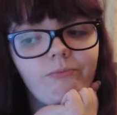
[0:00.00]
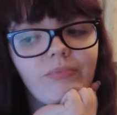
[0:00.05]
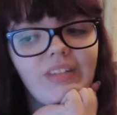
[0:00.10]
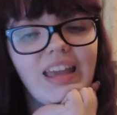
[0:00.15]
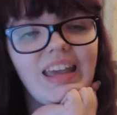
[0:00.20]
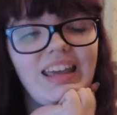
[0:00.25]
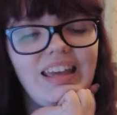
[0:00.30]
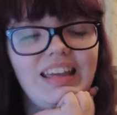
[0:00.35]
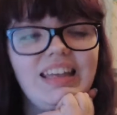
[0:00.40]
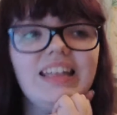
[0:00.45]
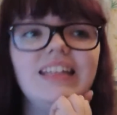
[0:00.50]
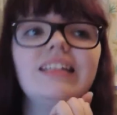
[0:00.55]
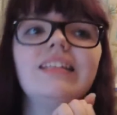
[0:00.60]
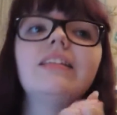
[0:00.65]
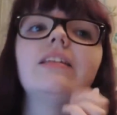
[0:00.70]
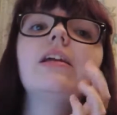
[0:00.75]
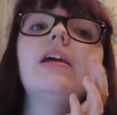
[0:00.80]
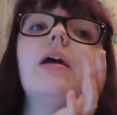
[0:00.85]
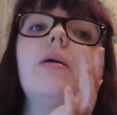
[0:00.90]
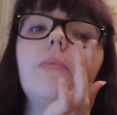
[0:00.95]

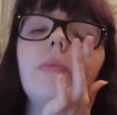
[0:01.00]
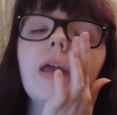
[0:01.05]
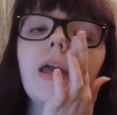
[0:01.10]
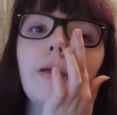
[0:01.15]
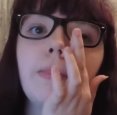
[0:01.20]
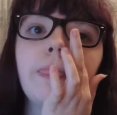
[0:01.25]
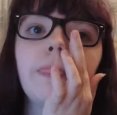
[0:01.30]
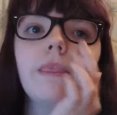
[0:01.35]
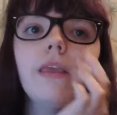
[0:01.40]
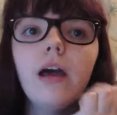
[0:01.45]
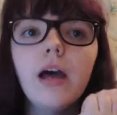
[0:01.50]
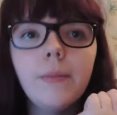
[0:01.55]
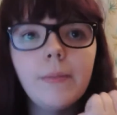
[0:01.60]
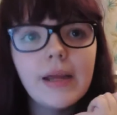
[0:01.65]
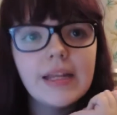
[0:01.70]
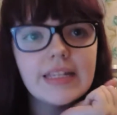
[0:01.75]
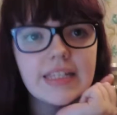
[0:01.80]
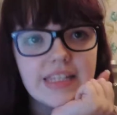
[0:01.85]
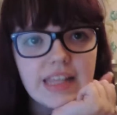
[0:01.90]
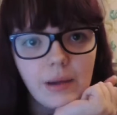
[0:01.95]
But yeah, I
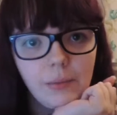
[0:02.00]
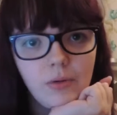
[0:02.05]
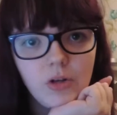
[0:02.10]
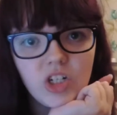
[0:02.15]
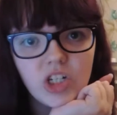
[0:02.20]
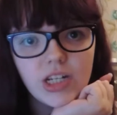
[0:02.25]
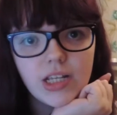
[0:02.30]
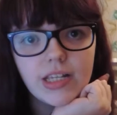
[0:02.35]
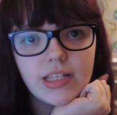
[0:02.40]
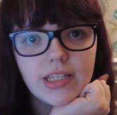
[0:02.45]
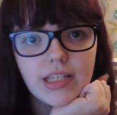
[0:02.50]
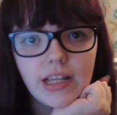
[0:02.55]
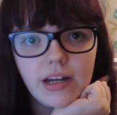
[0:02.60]
made sandwiches